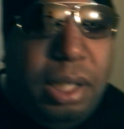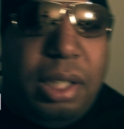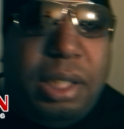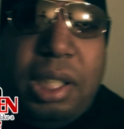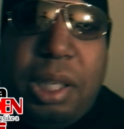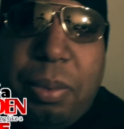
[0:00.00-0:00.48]

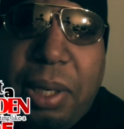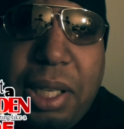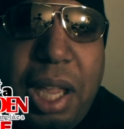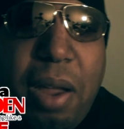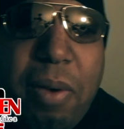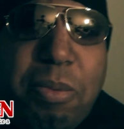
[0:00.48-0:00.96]
See, we
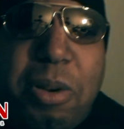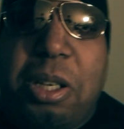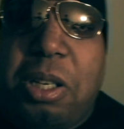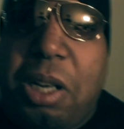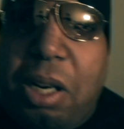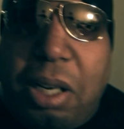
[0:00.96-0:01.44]
came from the
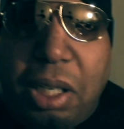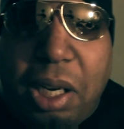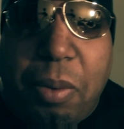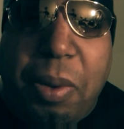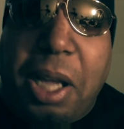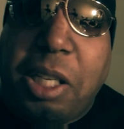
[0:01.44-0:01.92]
dirt
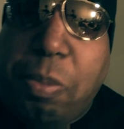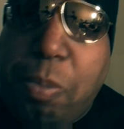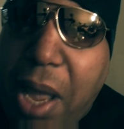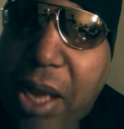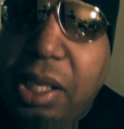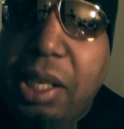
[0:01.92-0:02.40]
and we
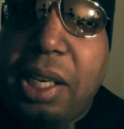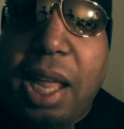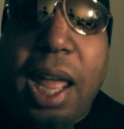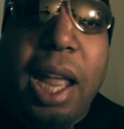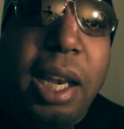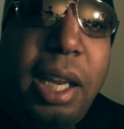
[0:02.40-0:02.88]
expected
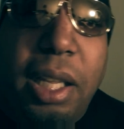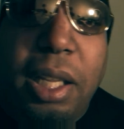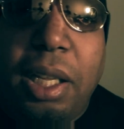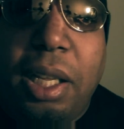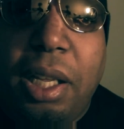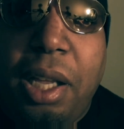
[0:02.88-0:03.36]
that.
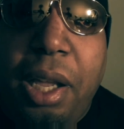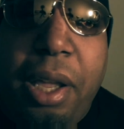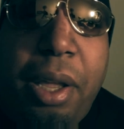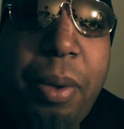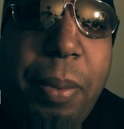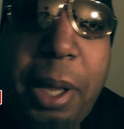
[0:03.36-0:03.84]

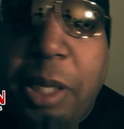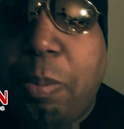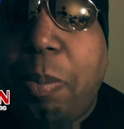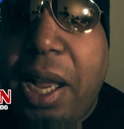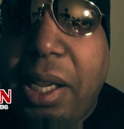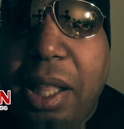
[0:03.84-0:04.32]
We
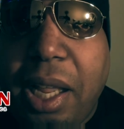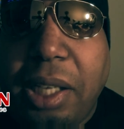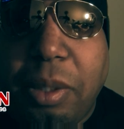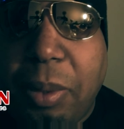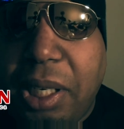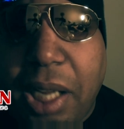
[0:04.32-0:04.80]
expect
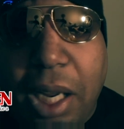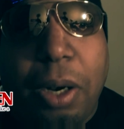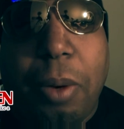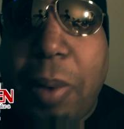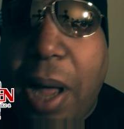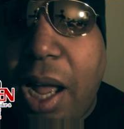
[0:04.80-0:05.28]
things to be done
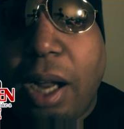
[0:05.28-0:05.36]
all by